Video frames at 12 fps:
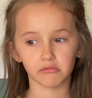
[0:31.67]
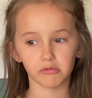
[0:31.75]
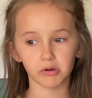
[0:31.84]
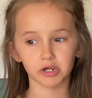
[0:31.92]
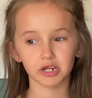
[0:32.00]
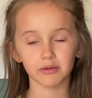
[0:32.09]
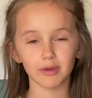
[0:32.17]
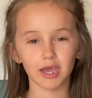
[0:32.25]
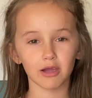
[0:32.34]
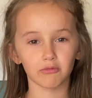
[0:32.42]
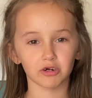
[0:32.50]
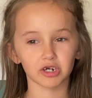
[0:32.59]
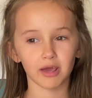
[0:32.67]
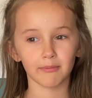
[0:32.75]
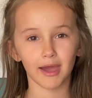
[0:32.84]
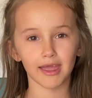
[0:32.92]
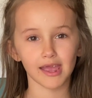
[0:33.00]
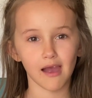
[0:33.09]
I wish I may, I wish I
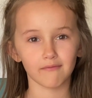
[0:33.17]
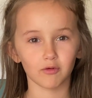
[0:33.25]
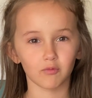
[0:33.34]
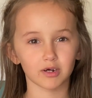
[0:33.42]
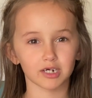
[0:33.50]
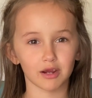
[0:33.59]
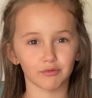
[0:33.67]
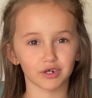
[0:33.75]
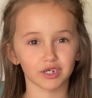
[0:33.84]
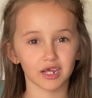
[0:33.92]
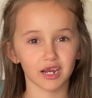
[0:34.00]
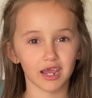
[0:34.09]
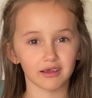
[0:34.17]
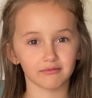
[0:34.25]
might have the wish I wish tonight.